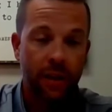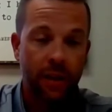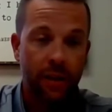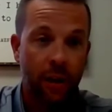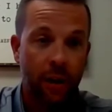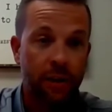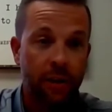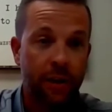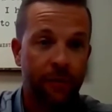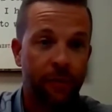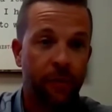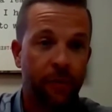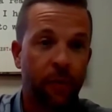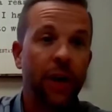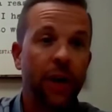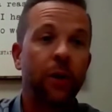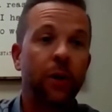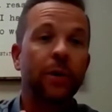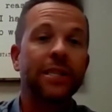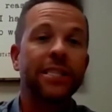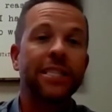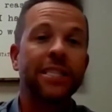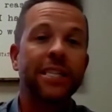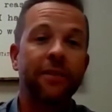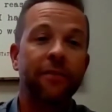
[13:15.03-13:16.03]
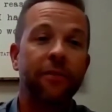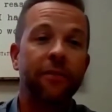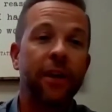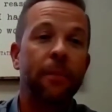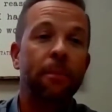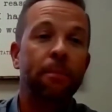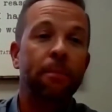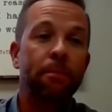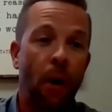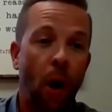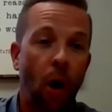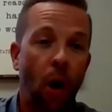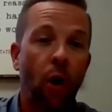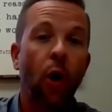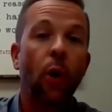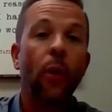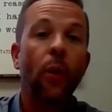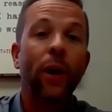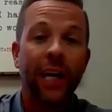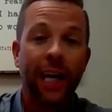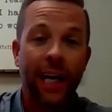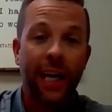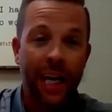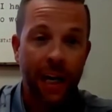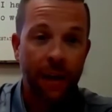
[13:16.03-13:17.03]
there's a frequency of them
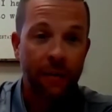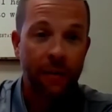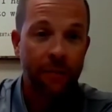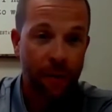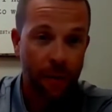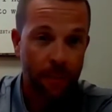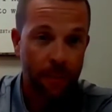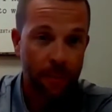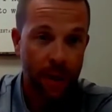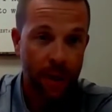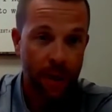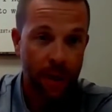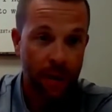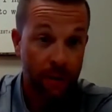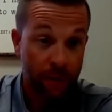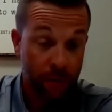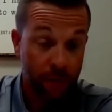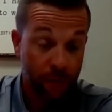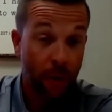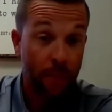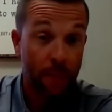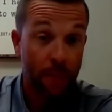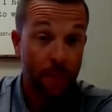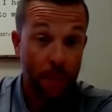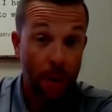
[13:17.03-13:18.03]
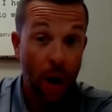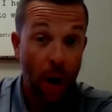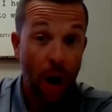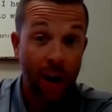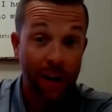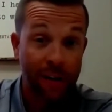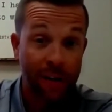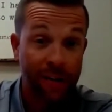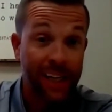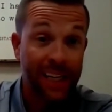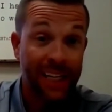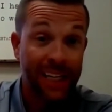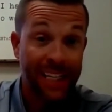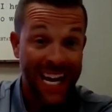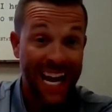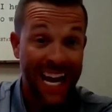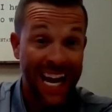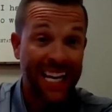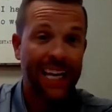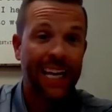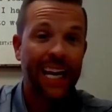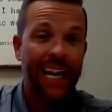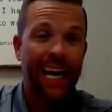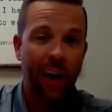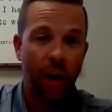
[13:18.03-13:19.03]
borrowing again from the policy and
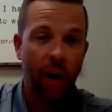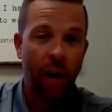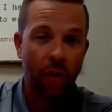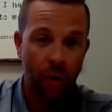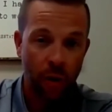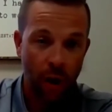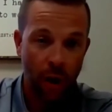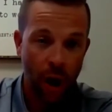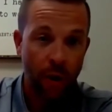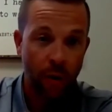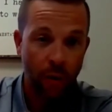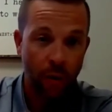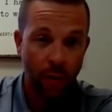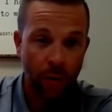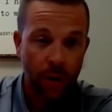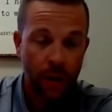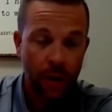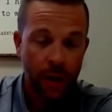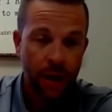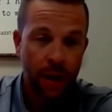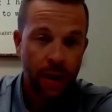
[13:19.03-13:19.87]
taking another loan.